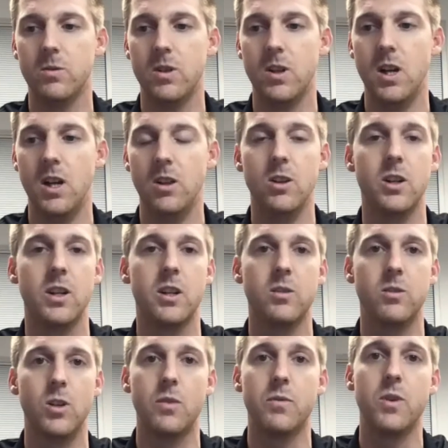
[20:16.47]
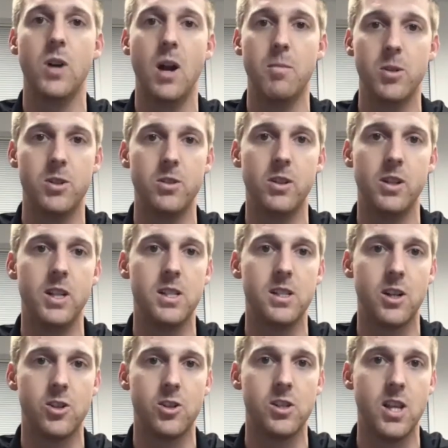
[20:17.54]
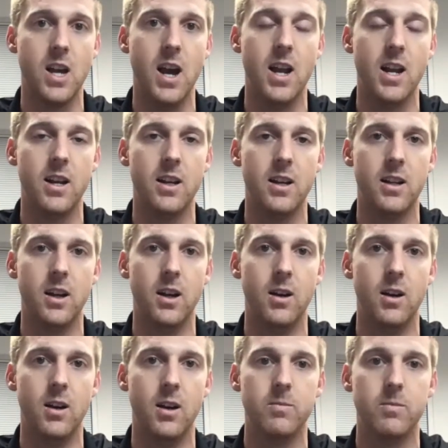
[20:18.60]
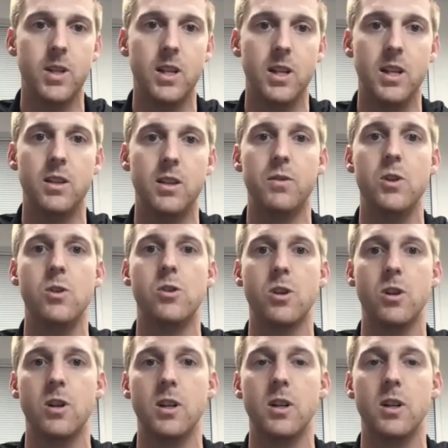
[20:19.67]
uh, look look for opportunities such as that um, in, in, the future.